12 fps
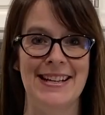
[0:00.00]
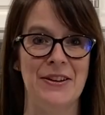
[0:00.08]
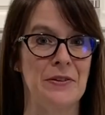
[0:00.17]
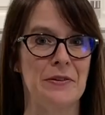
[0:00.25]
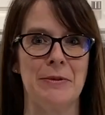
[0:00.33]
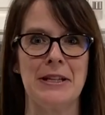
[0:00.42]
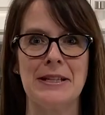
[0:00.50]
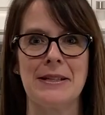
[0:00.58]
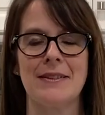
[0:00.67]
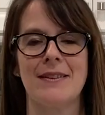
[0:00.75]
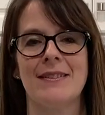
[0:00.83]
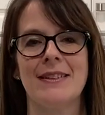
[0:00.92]
I know
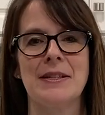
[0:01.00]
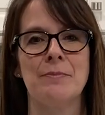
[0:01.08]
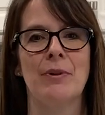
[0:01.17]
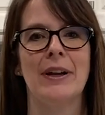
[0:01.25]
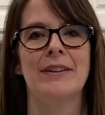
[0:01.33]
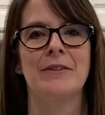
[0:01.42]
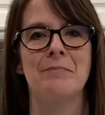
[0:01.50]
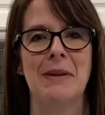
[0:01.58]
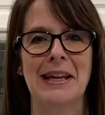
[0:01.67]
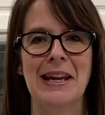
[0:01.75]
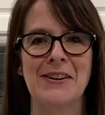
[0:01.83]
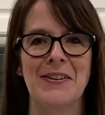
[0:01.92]
everybody's on this bread
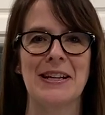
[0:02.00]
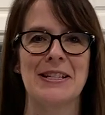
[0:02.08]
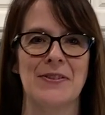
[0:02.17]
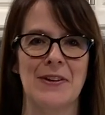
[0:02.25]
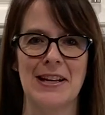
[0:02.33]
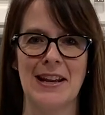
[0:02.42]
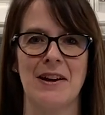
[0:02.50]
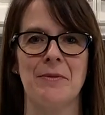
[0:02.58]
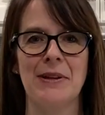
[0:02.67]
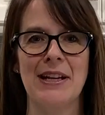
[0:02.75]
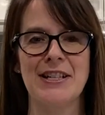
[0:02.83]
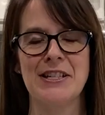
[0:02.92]
making craze right now,
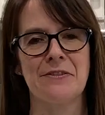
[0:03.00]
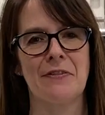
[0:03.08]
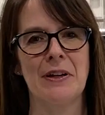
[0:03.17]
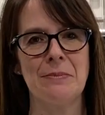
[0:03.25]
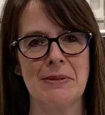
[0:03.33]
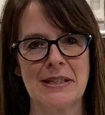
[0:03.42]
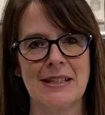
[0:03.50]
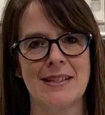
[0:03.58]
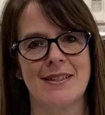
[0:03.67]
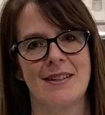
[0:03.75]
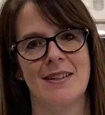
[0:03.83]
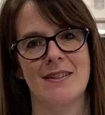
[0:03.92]
but I just find
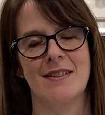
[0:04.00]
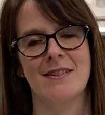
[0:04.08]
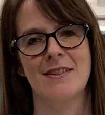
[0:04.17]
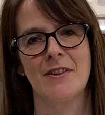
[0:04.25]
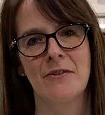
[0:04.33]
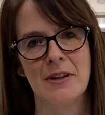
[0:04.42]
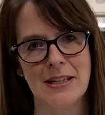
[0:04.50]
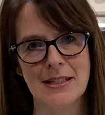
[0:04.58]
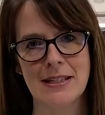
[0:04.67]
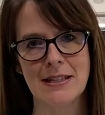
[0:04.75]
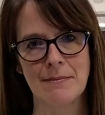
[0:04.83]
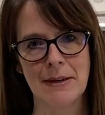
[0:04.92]
biscuits are so
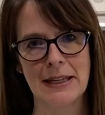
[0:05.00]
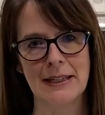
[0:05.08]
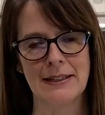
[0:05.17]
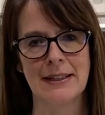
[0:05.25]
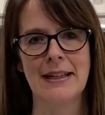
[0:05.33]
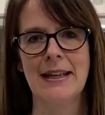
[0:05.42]
easy to make.